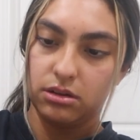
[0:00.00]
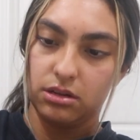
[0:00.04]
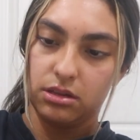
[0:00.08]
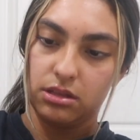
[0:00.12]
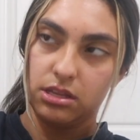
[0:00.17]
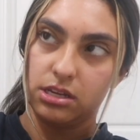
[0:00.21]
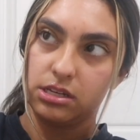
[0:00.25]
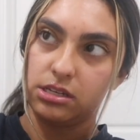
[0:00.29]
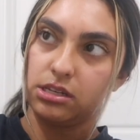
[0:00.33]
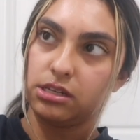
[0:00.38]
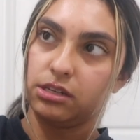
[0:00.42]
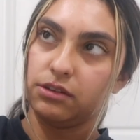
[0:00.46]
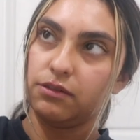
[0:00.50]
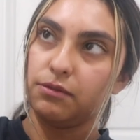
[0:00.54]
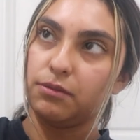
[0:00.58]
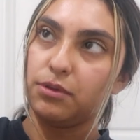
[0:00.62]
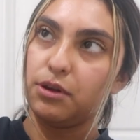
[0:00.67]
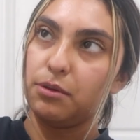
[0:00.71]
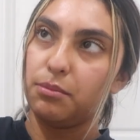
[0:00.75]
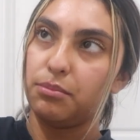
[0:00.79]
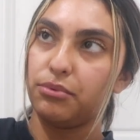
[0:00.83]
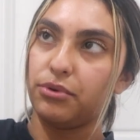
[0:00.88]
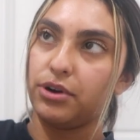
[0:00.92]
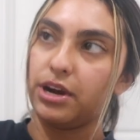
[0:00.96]
This is from
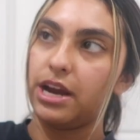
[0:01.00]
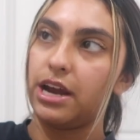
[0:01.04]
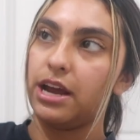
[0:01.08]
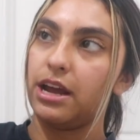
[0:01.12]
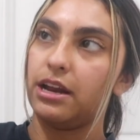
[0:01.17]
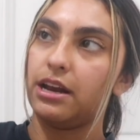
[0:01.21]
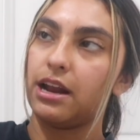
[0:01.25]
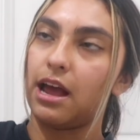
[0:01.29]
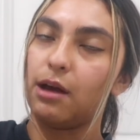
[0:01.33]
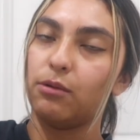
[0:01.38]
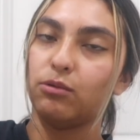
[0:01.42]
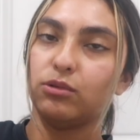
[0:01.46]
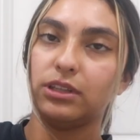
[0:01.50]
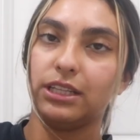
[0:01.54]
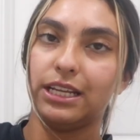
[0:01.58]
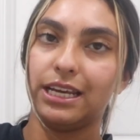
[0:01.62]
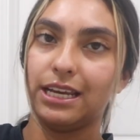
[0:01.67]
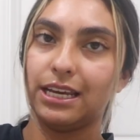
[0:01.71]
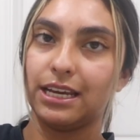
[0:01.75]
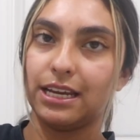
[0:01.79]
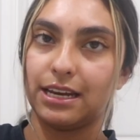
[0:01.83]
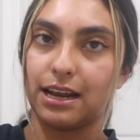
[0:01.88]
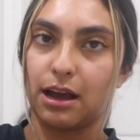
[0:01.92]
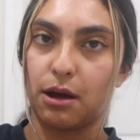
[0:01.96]
the brand. I will
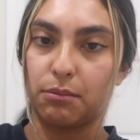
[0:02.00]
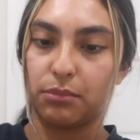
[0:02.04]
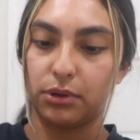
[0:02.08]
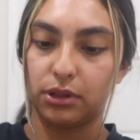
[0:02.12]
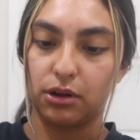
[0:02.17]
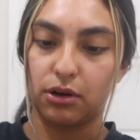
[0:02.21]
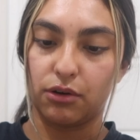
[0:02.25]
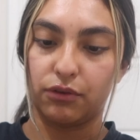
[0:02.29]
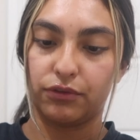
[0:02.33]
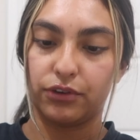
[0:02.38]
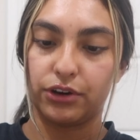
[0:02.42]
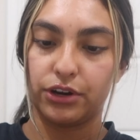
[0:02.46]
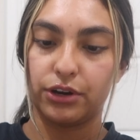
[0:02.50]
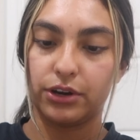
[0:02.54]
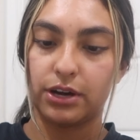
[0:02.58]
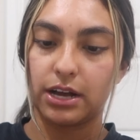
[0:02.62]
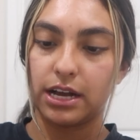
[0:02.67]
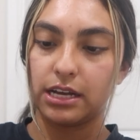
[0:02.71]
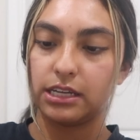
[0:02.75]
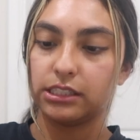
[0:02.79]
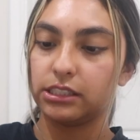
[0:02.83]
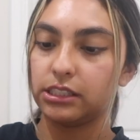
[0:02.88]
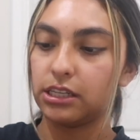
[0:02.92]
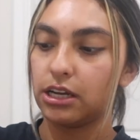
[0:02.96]
link it down below for you
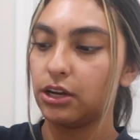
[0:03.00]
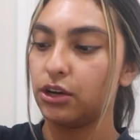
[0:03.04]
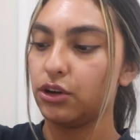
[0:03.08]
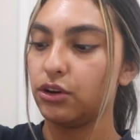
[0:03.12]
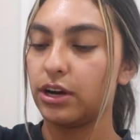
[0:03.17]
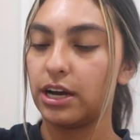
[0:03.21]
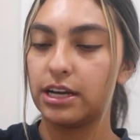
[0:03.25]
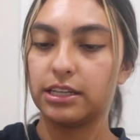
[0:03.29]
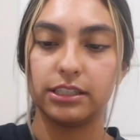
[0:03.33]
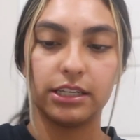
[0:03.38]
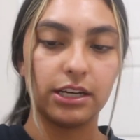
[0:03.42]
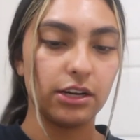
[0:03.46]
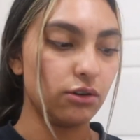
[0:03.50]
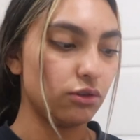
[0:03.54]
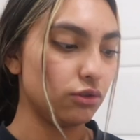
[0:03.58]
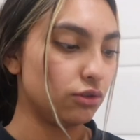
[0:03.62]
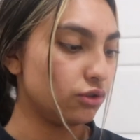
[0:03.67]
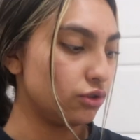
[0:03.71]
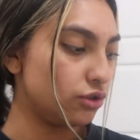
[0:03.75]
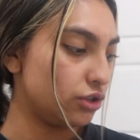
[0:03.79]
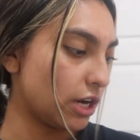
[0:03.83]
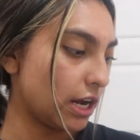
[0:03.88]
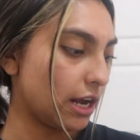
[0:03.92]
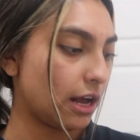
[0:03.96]
guys. You guys can
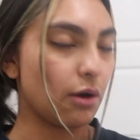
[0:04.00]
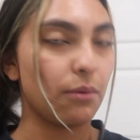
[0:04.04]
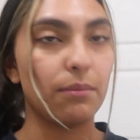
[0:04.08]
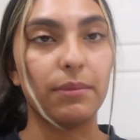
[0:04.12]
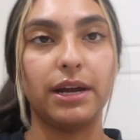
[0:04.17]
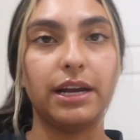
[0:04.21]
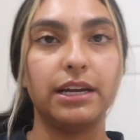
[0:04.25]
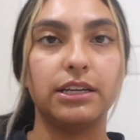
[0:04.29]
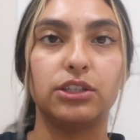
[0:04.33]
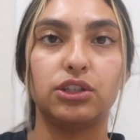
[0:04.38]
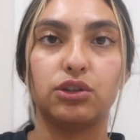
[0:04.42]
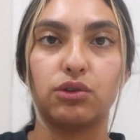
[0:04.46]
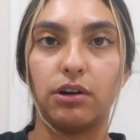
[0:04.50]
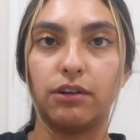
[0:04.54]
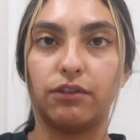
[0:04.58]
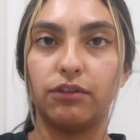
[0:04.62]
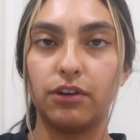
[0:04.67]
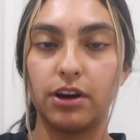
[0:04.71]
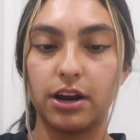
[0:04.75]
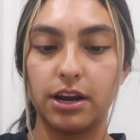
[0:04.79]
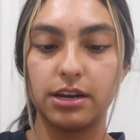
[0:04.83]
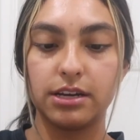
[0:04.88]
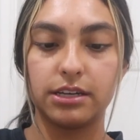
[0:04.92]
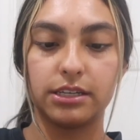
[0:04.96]
also check out my
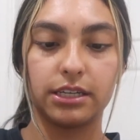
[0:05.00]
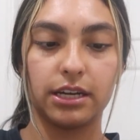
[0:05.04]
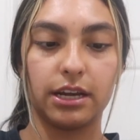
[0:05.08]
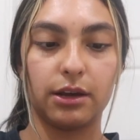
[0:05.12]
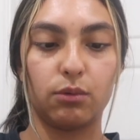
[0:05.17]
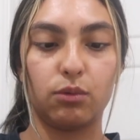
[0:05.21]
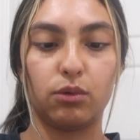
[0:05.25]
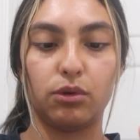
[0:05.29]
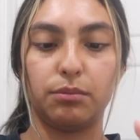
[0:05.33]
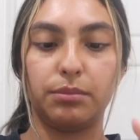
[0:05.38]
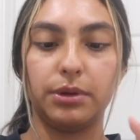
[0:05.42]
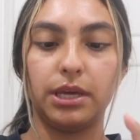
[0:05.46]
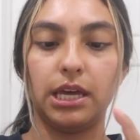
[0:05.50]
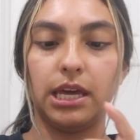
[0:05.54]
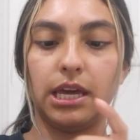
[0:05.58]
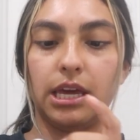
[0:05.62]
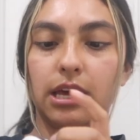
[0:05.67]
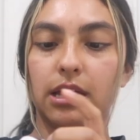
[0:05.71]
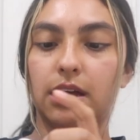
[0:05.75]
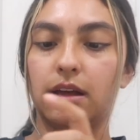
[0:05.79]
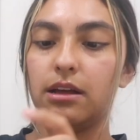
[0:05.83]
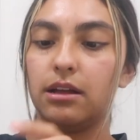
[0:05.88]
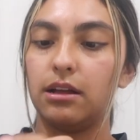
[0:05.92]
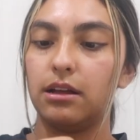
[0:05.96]
storefront. It will
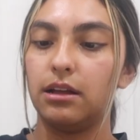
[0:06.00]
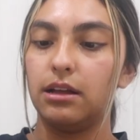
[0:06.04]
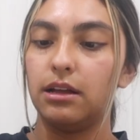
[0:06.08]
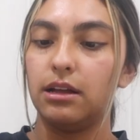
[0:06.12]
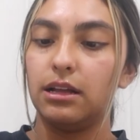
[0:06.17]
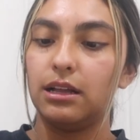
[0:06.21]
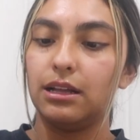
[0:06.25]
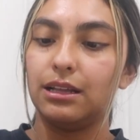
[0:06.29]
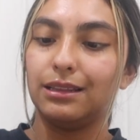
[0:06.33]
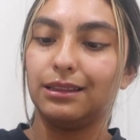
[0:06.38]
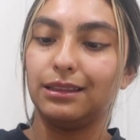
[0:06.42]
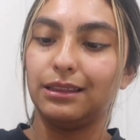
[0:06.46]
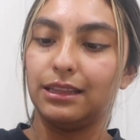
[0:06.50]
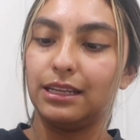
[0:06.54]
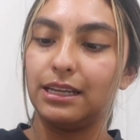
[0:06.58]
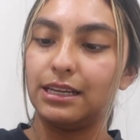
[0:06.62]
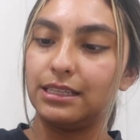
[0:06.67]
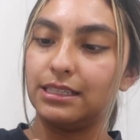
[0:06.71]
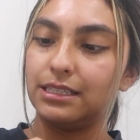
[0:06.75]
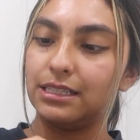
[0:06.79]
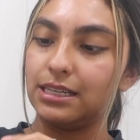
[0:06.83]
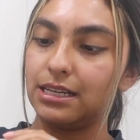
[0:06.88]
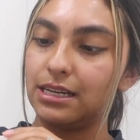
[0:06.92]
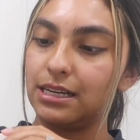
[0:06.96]
be
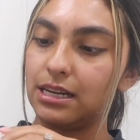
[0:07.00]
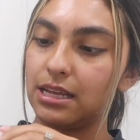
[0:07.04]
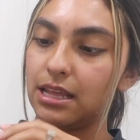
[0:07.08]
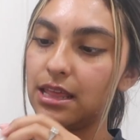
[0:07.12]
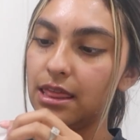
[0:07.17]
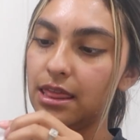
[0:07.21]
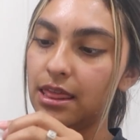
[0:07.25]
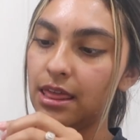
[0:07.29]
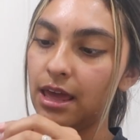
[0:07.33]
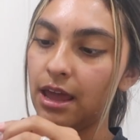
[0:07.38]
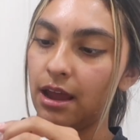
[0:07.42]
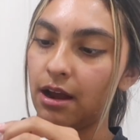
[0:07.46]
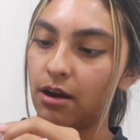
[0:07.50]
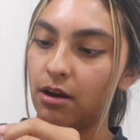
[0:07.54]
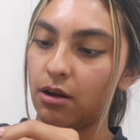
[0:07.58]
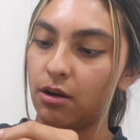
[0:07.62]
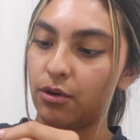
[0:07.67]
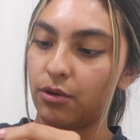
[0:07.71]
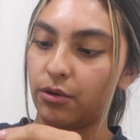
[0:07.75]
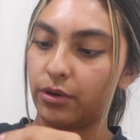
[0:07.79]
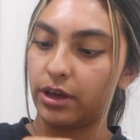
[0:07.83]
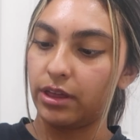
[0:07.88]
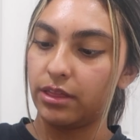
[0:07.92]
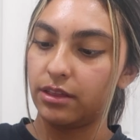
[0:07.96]
listed there.
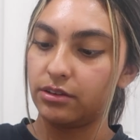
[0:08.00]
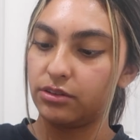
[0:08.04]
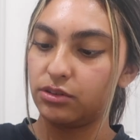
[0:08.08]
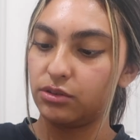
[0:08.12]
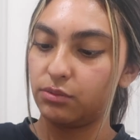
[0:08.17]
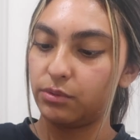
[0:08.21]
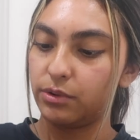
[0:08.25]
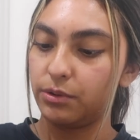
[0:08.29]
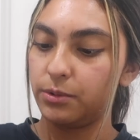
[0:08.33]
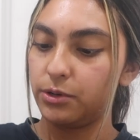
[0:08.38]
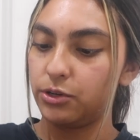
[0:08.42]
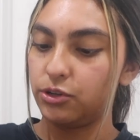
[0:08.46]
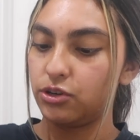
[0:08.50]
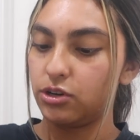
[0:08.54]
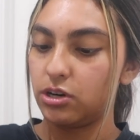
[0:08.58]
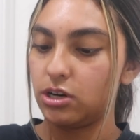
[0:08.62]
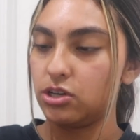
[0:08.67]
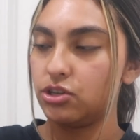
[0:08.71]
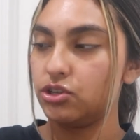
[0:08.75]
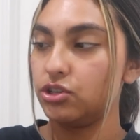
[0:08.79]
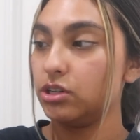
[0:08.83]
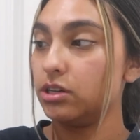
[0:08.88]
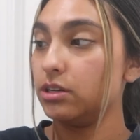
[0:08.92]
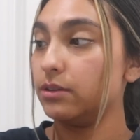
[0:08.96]
Oh, okay, this is where we
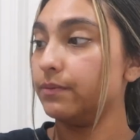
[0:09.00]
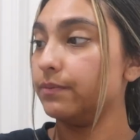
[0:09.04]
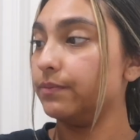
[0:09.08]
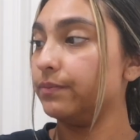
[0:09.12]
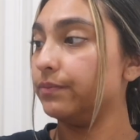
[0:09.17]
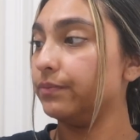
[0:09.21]
charge it.